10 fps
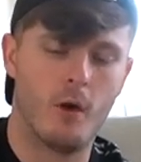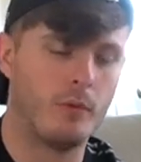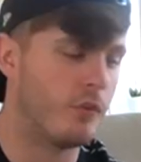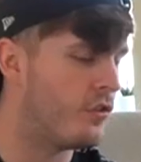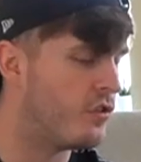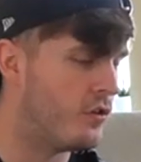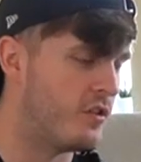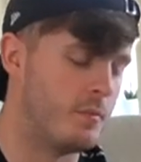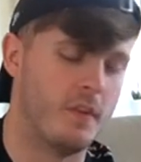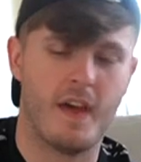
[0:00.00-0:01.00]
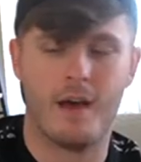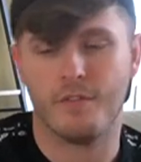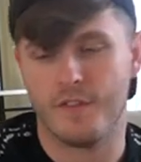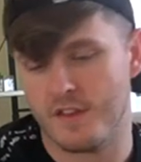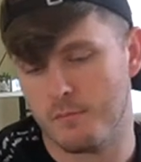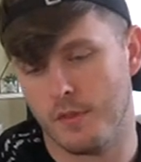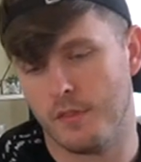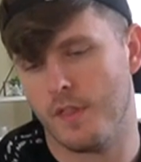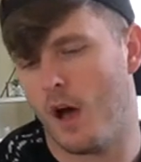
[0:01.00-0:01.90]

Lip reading: we've got 2 tubs of that for this month.